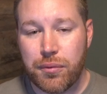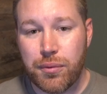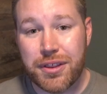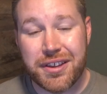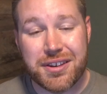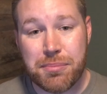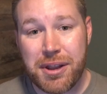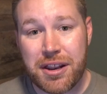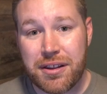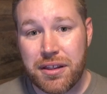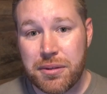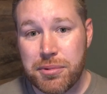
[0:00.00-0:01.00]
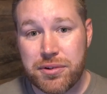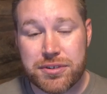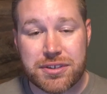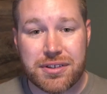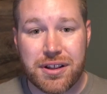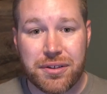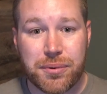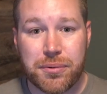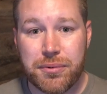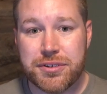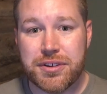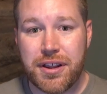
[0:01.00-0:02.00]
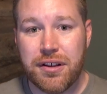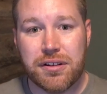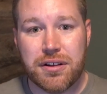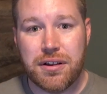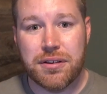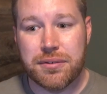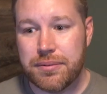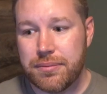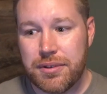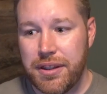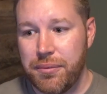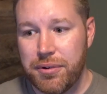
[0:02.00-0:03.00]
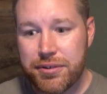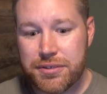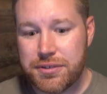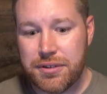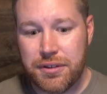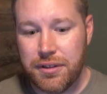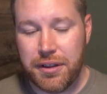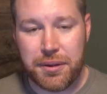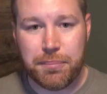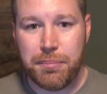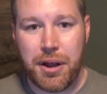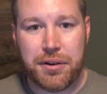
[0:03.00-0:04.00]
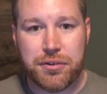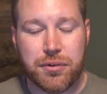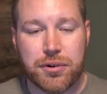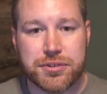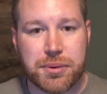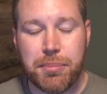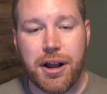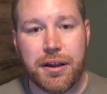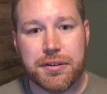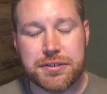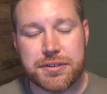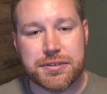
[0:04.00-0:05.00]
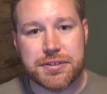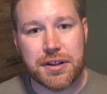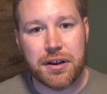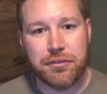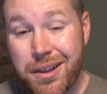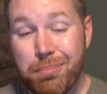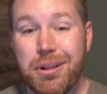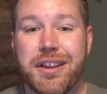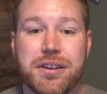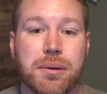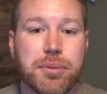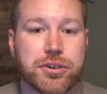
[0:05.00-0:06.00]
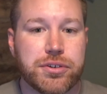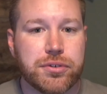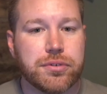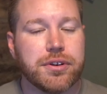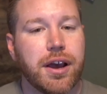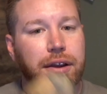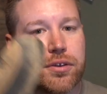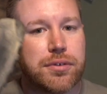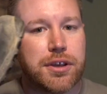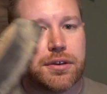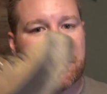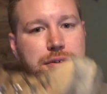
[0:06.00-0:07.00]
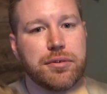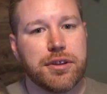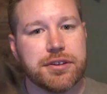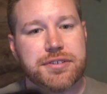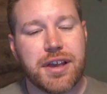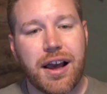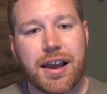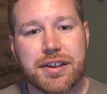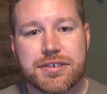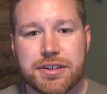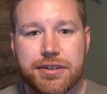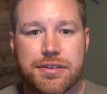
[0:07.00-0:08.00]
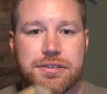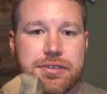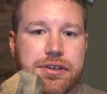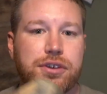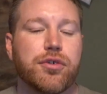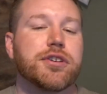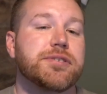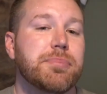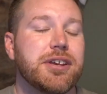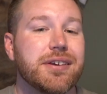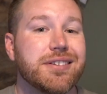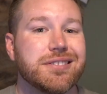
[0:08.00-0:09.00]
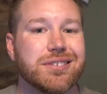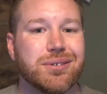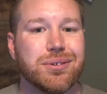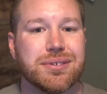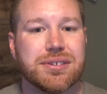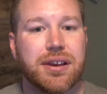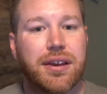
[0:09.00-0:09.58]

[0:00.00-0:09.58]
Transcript: really demanding on the boots. The other one was an elk hunt that was in like Ponderosa pines and stuff. Complaint number 2, not unique to these guides, is the Crispi insoles.